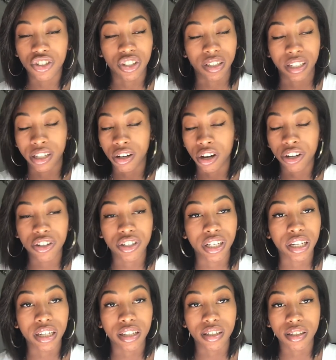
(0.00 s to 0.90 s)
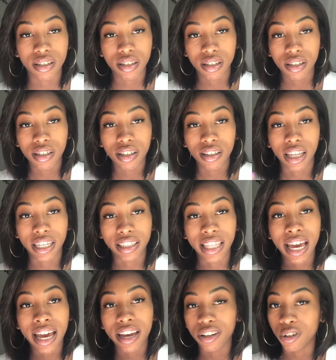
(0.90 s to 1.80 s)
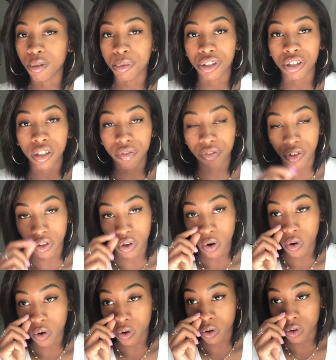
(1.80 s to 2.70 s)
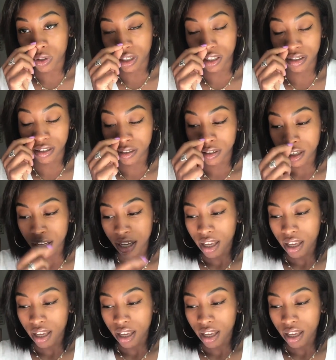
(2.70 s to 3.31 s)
Just get all your tickets like that and it'll be good for the whole season.